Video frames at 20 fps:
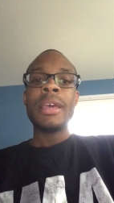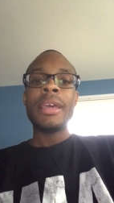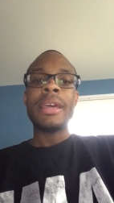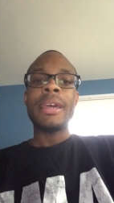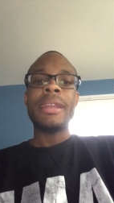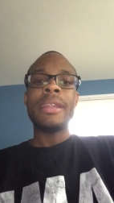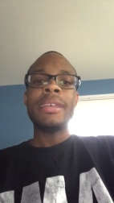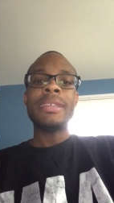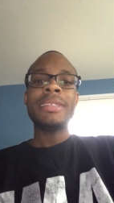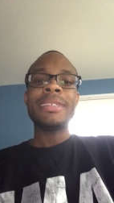
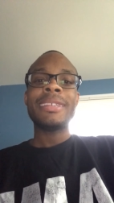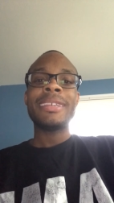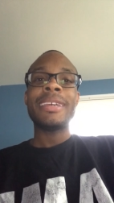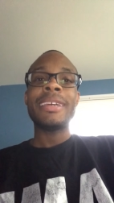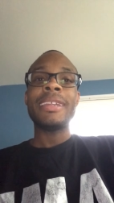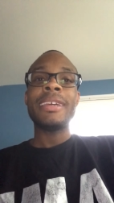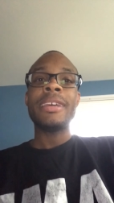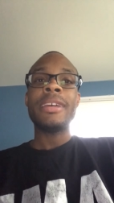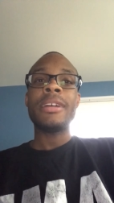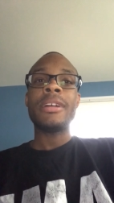And this
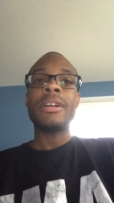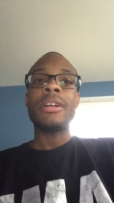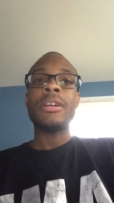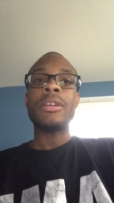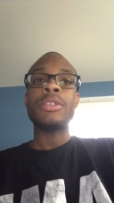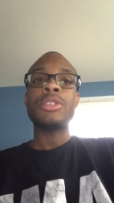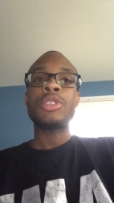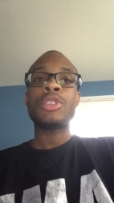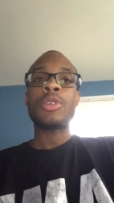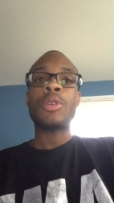kid here,
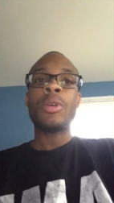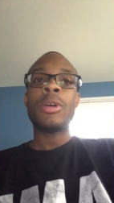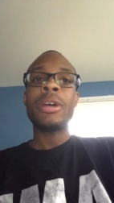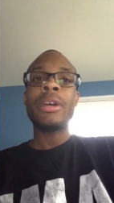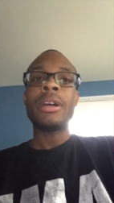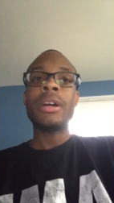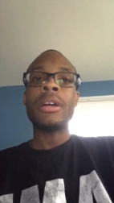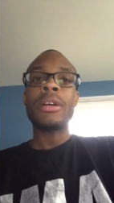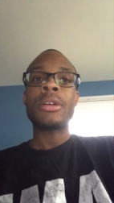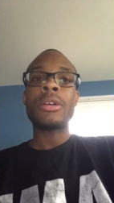uh,
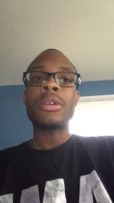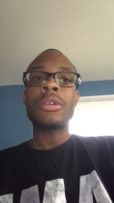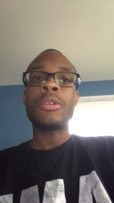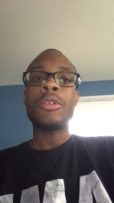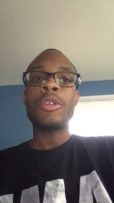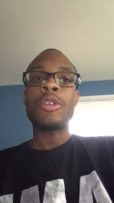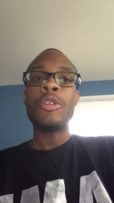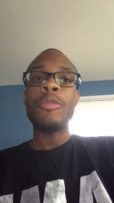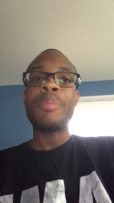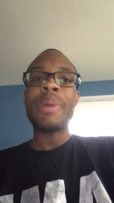Troy uh,
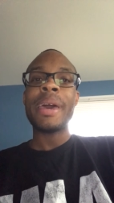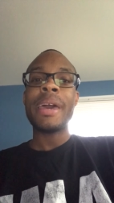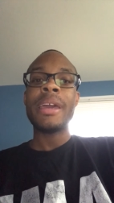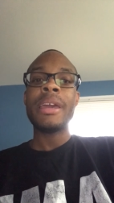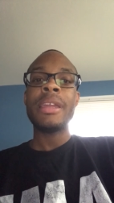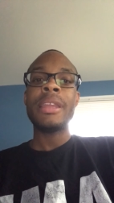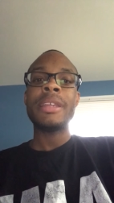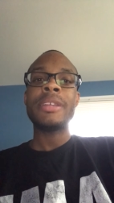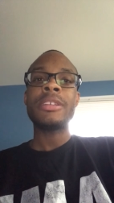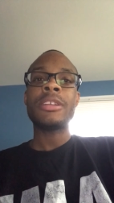
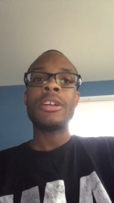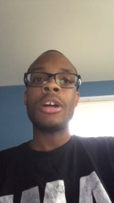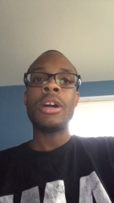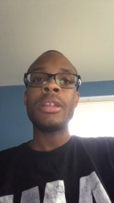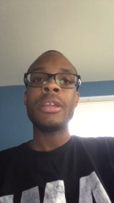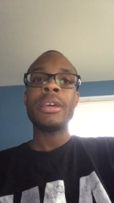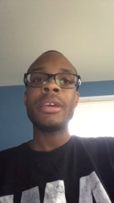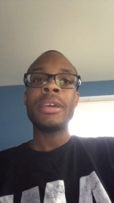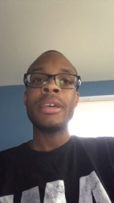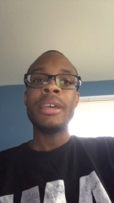Coupain, you
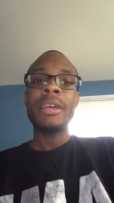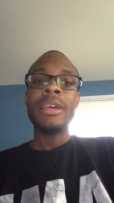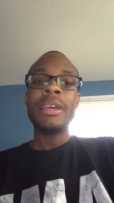call it,